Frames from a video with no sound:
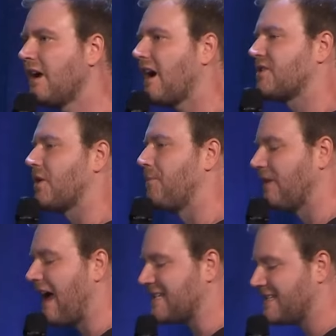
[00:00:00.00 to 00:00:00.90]
And so
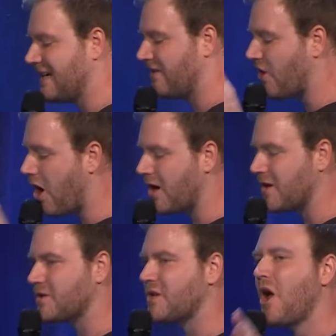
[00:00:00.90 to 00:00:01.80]
blessed are
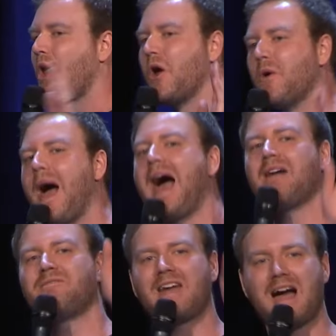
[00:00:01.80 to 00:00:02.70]
those who
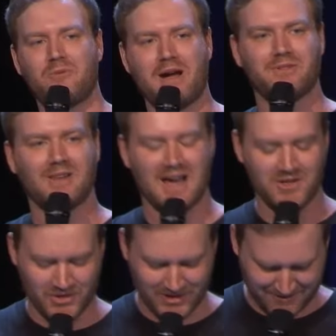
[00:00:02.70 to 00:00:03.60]
have that
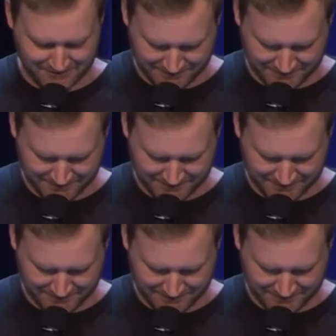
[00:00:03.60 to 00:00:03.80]
revelation.